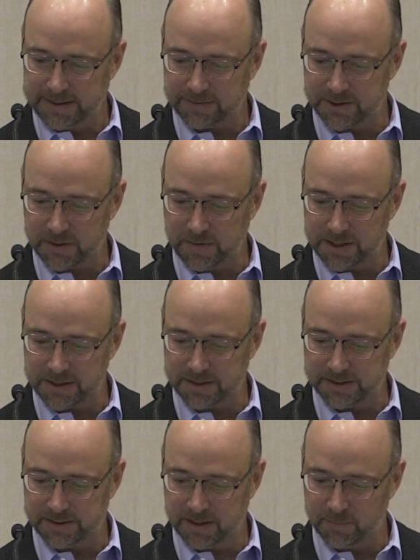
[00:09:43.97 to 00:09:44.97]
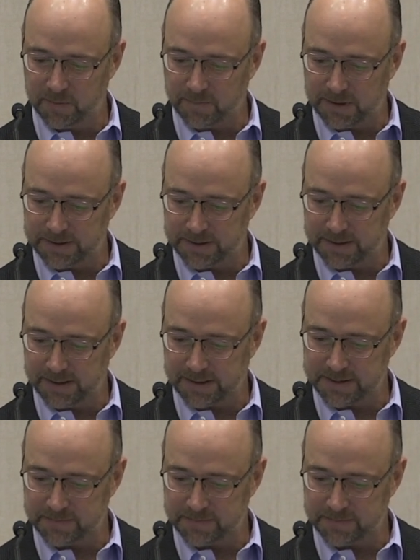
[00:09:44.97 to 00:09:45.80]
those questions and then move on to the next